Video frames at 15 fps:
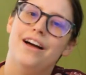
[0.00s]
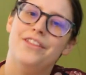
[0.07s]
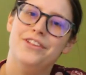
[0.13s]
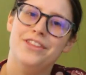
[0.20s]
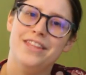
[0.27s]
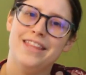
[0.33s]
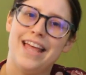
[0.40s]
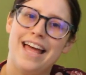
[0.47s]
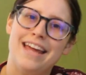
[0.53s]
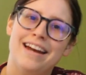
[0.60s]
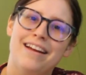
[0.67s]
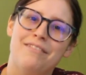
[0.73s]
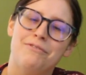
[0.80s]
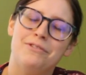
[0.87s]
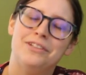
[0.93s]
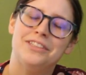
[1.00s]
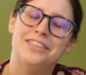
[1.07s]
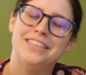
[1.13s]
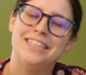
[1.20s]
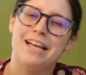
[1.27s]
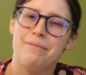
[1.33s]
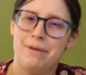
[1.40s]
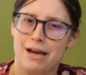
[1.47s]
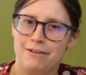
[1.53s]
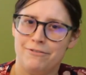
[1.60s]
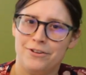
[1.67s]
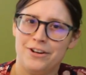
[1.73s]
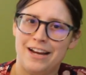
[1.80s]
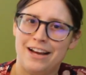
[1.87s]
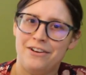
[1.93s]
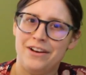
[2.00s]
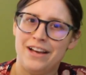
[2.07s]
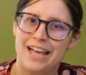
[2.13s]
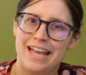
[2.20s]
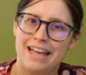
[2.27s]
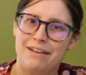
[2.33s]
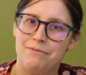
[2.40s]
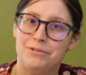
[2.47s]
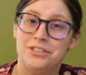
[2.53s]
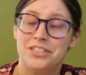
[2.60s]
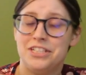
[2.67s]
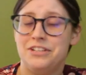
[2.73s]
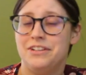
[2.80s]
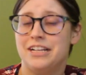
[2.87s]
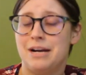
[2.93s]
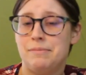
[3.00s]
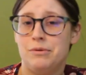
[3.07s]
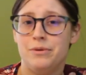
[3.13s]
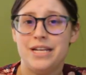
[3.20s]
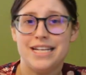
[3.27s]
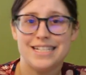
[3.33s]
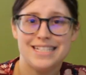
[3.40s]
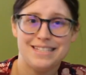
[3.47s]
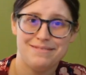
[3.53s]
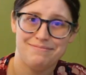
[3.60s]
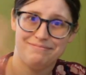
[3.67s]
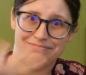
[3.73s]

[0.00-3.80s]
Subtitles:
Other than that, we'll say bye for now and we'll see you in a couple weeks.